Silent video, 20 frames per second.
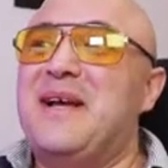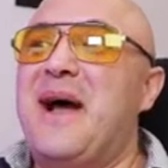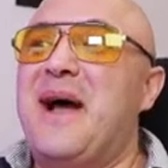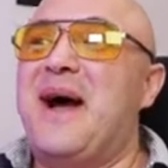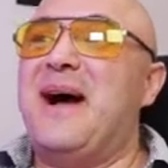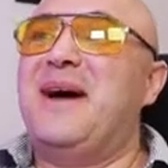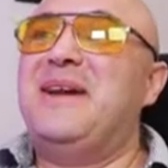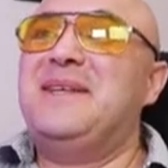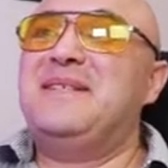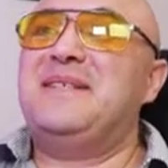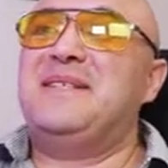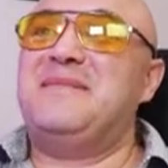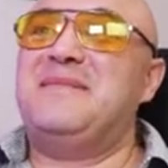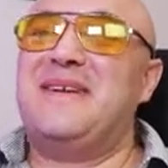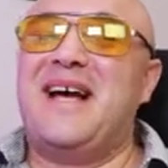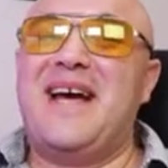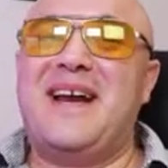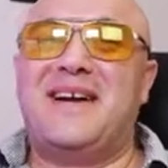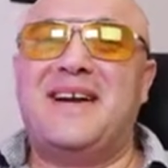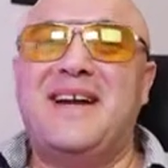How does it
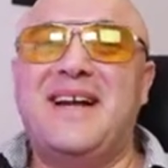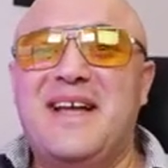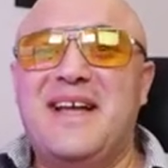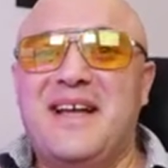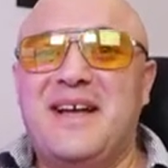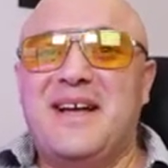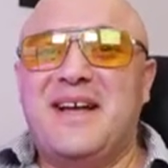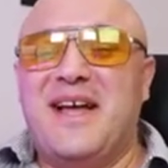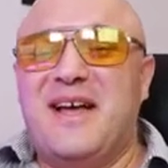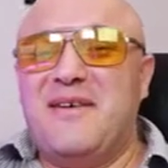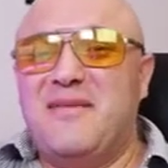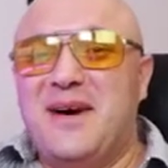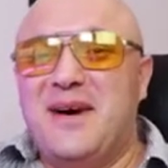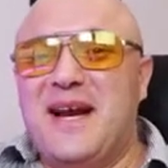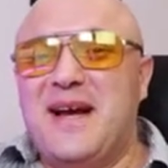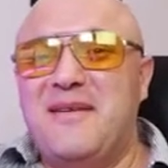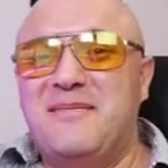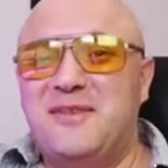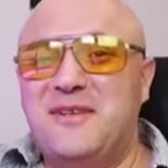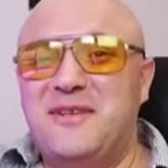matter what
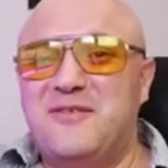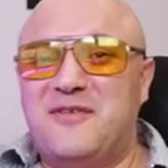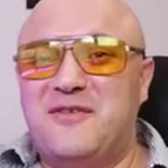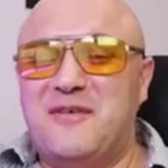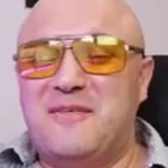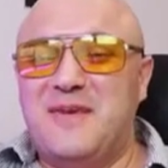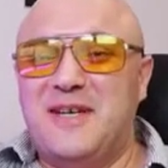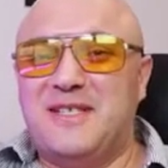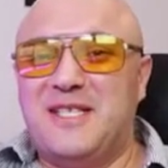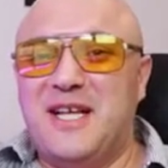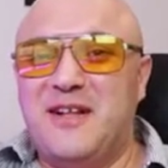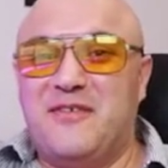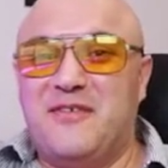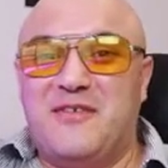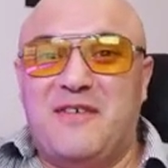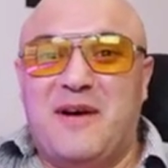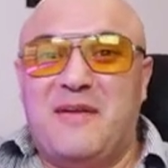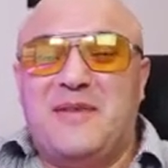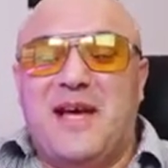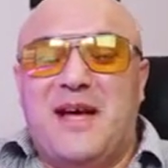I'm doing for myself
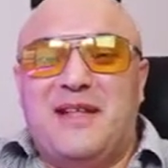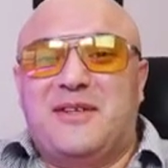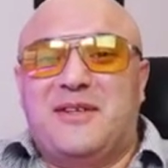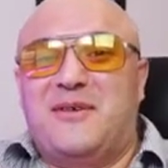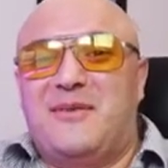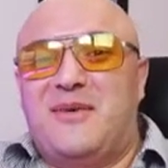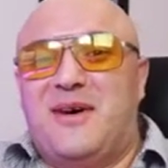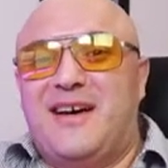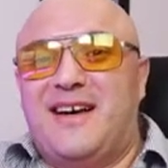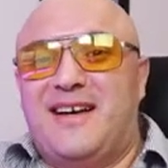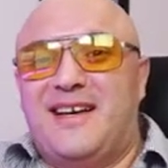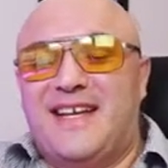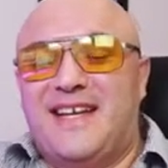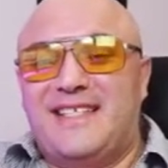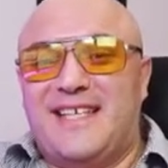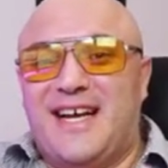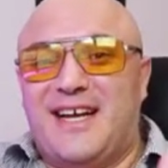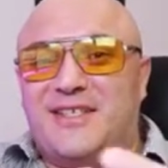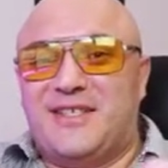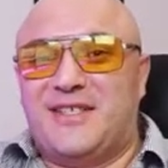if I'm not the one
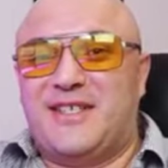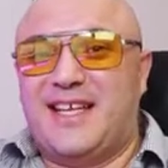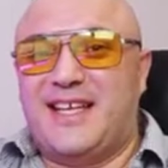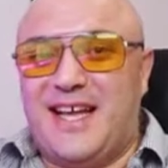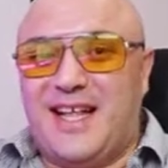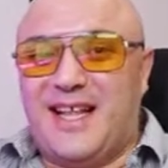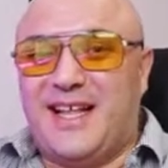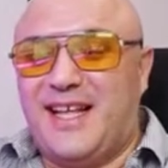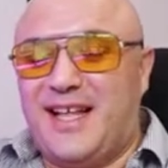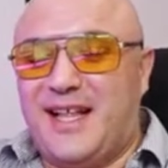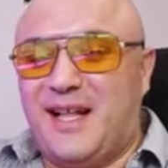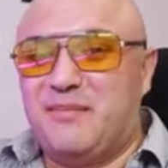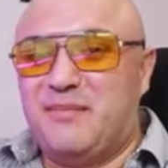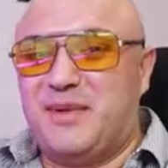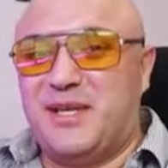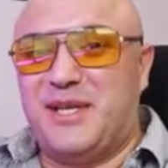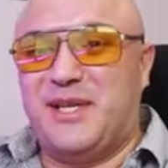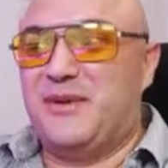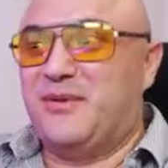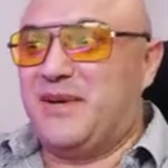that's actually
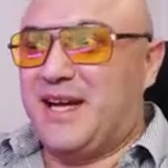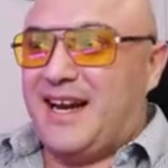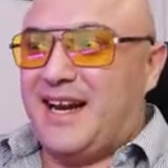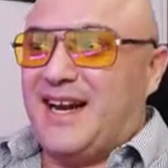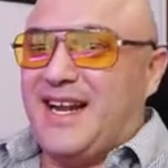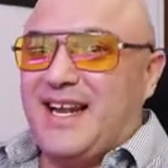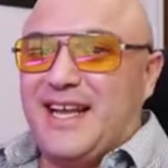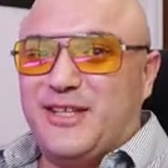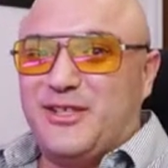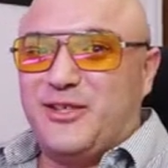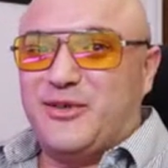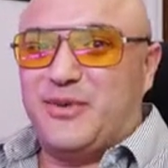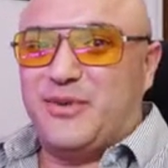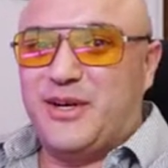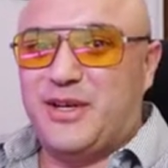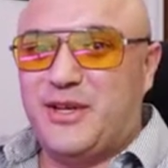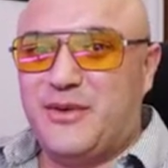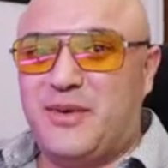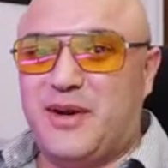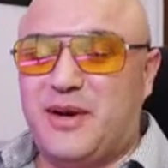helping you kind of get to where
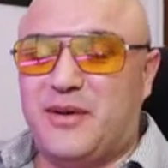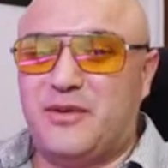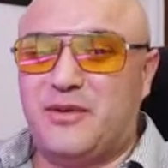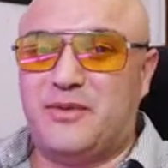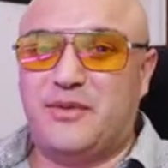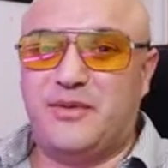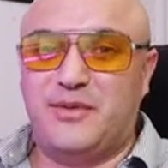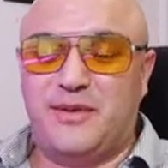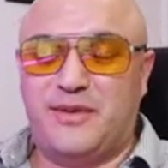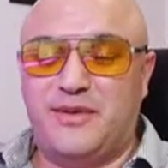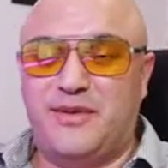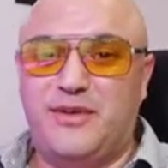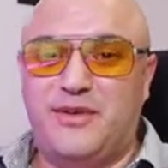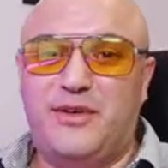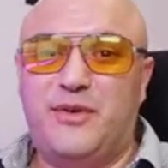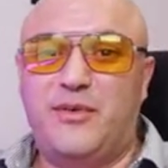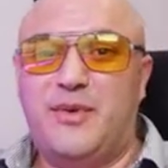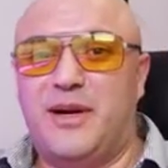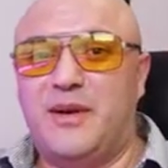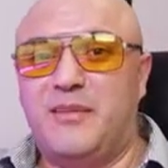you want
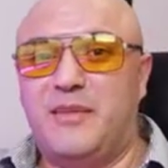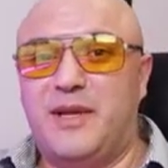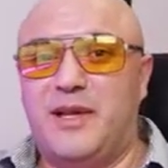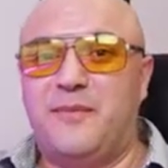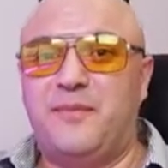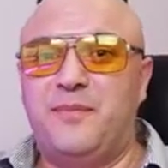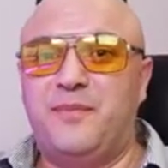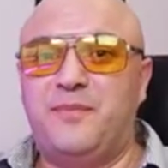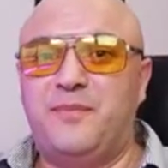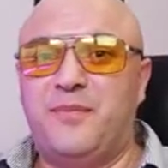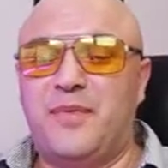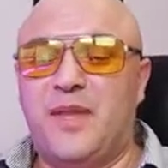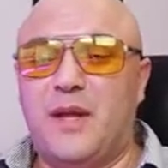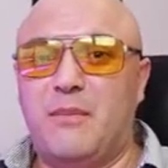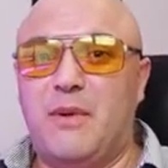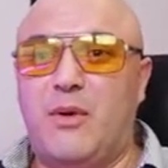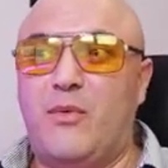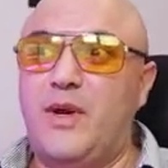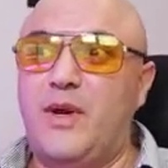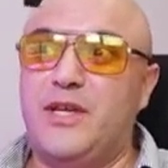to be?
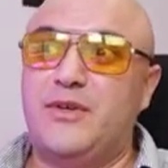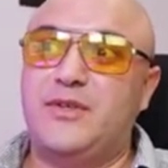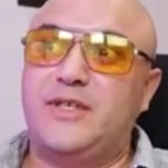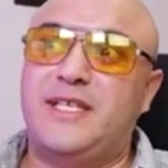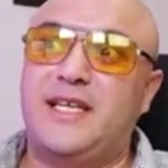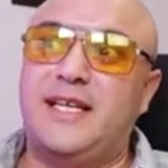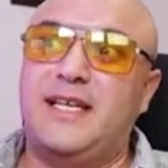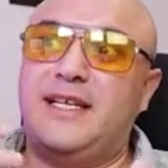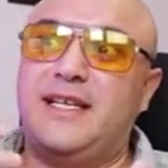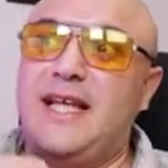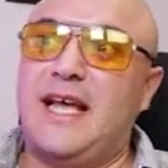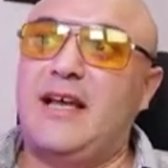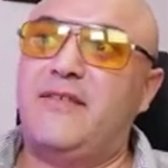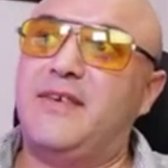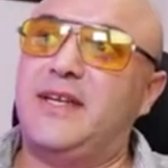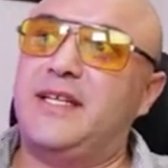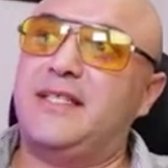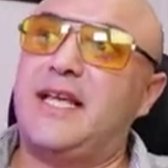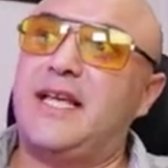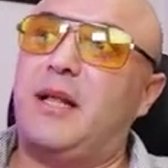But when you see
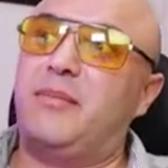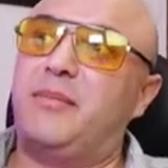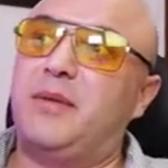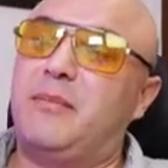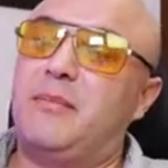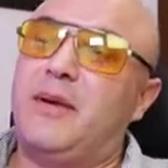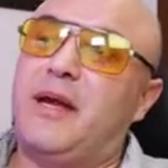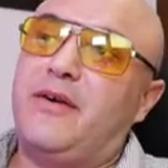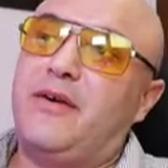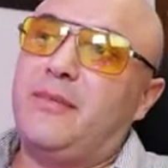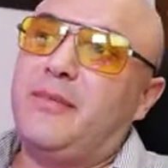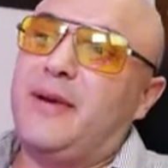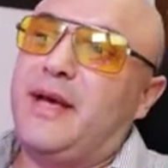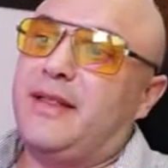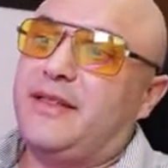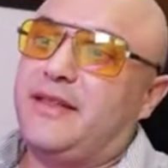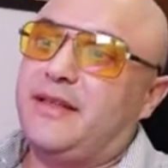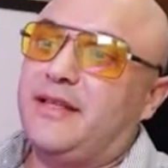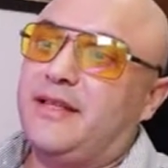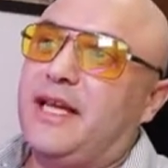David is helping Mary
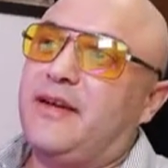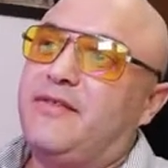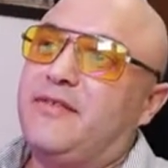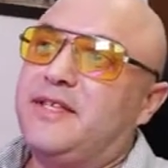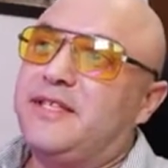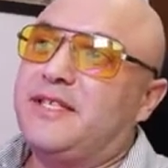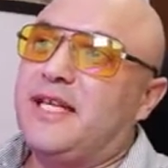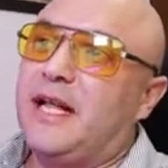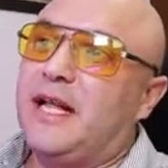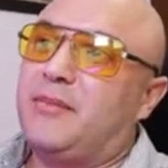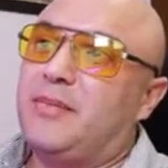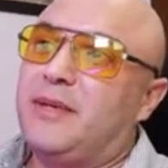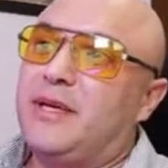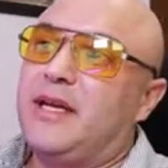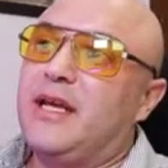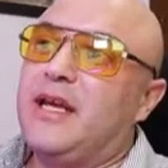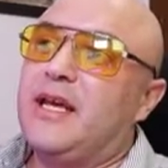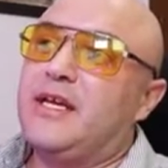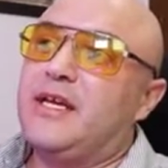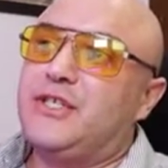Beth, and David is
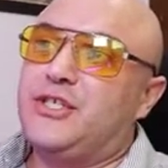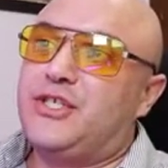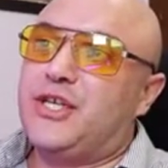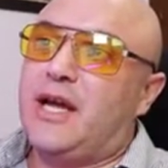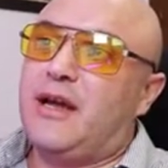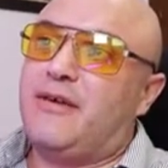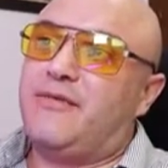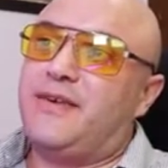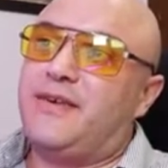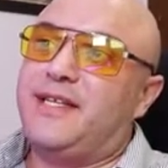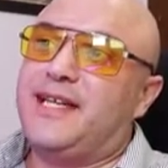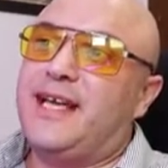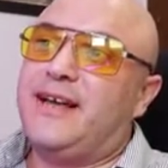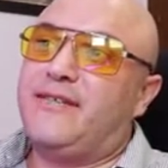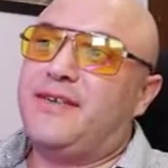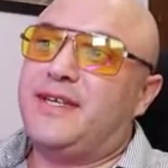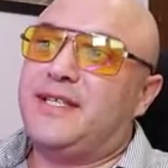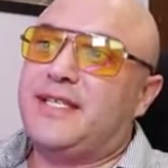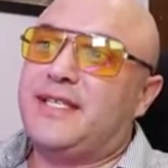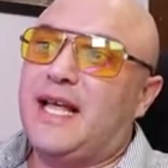helping Jeff, and
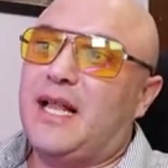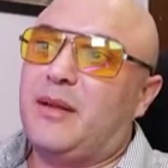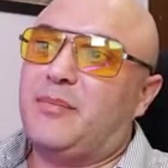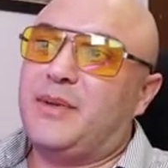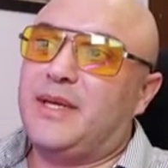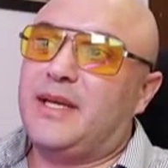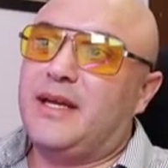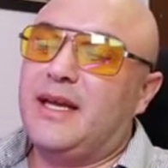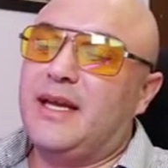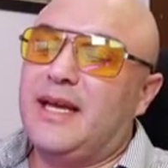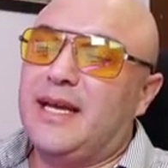David is helping